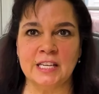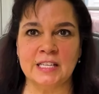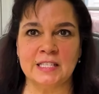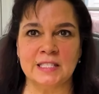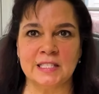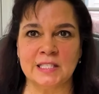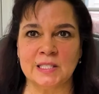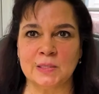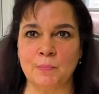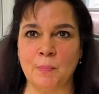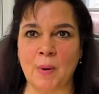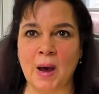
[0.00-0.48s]
is
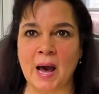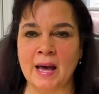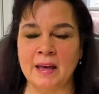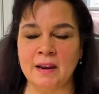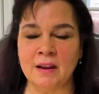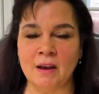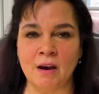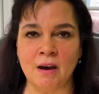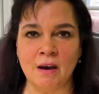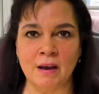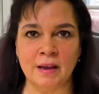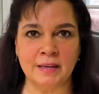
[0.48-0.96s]
spot
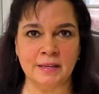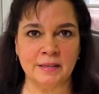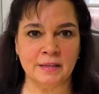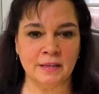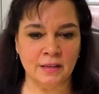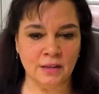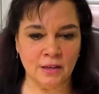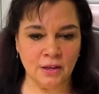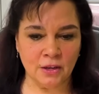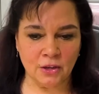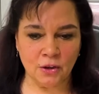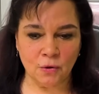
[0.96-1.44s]
on
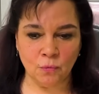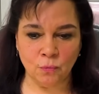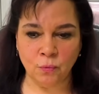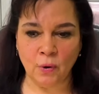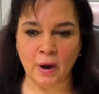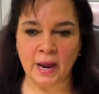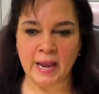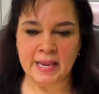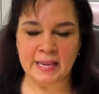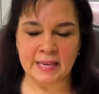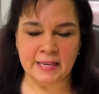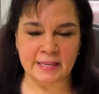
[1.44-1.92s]

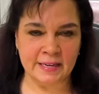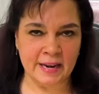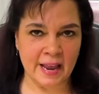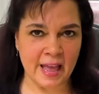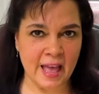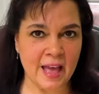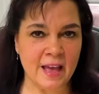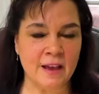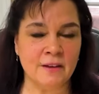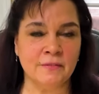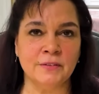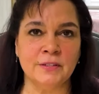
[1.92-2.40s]
right in
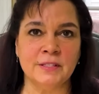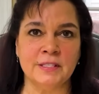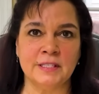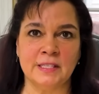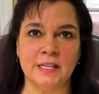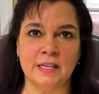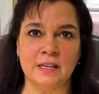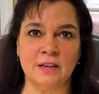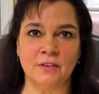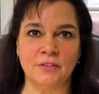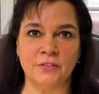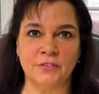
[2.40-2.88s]
every
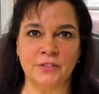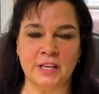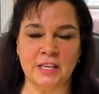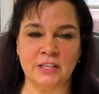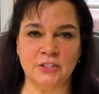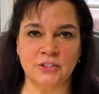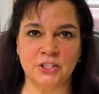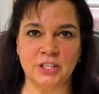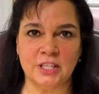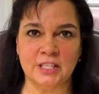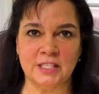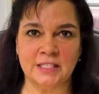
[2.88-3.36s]
single thing
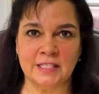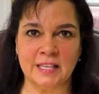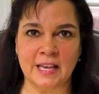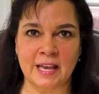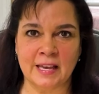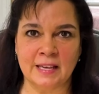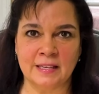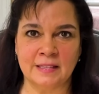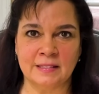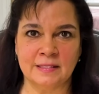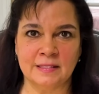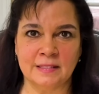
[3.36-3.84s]
she
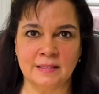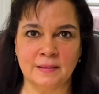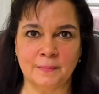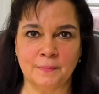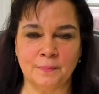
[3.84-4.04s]
says.